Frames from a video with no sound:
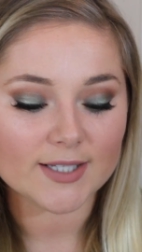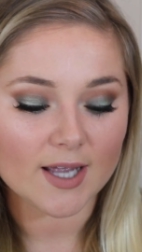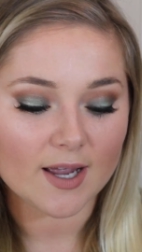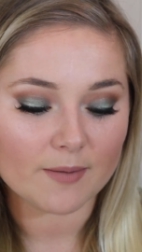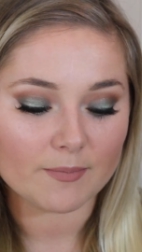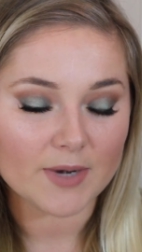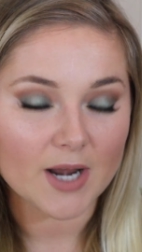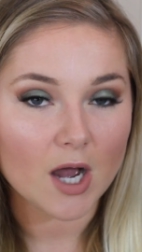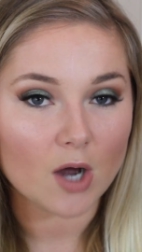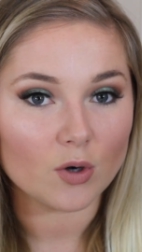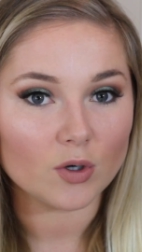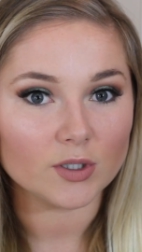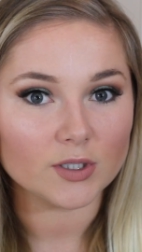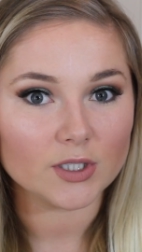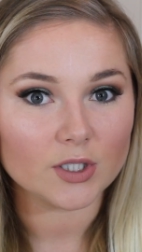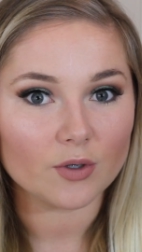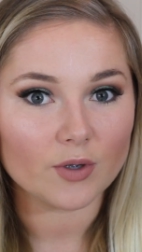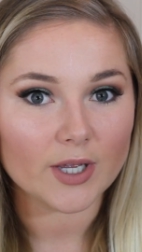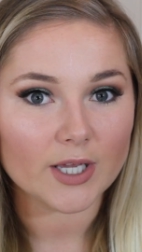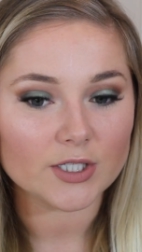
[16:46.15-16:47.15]
I'm not
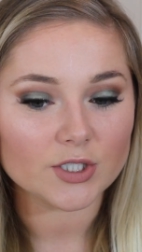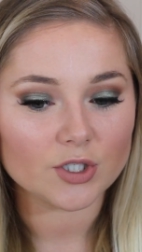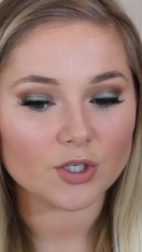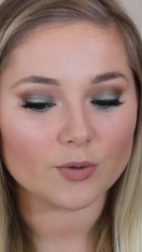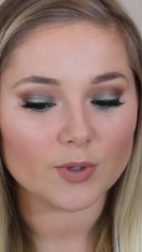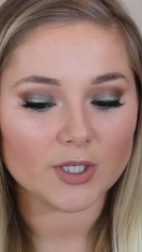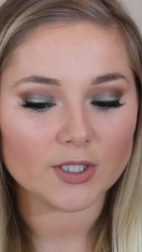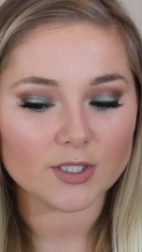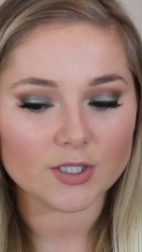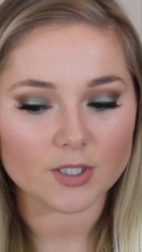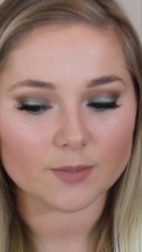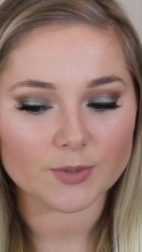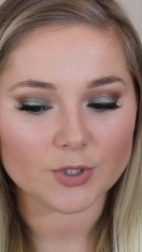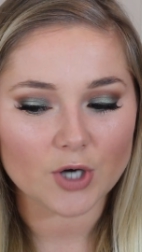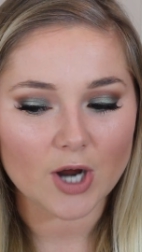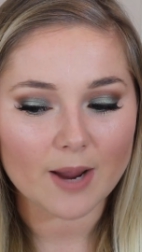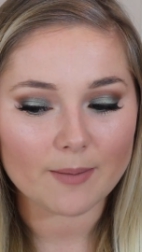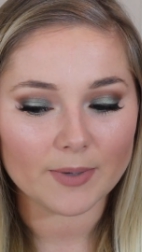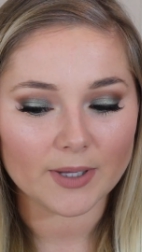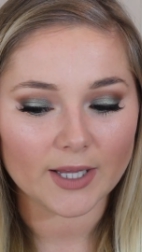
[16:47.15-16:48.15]
holding you against your will to
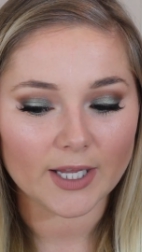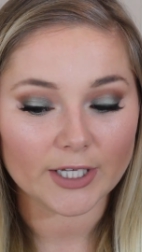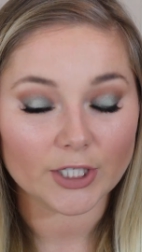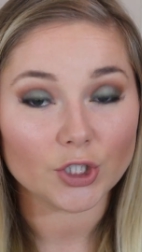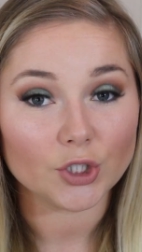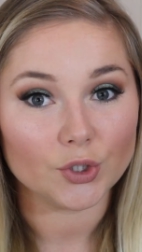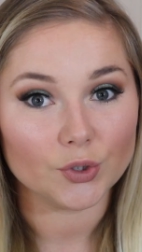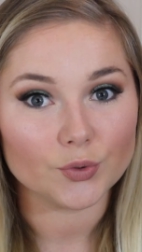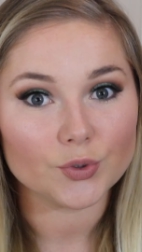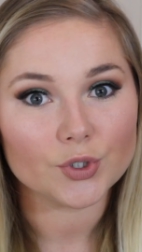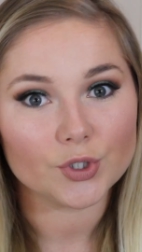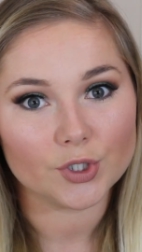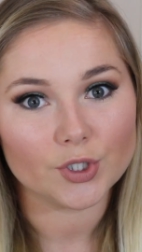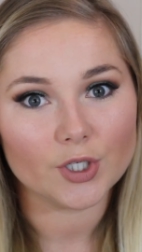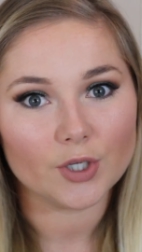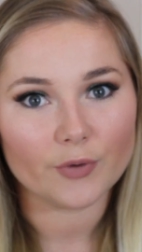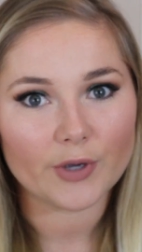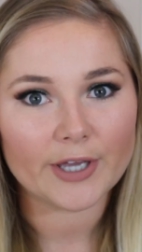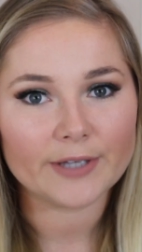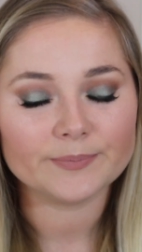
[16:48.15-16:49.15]
subscribe, but like, you should
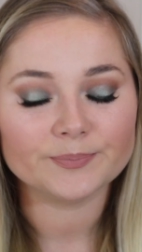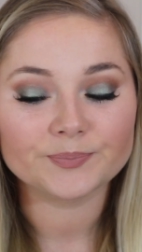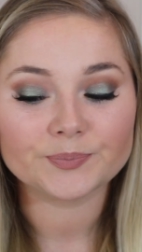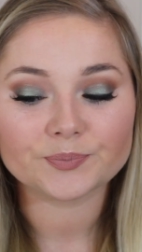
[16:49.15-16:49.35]
do it.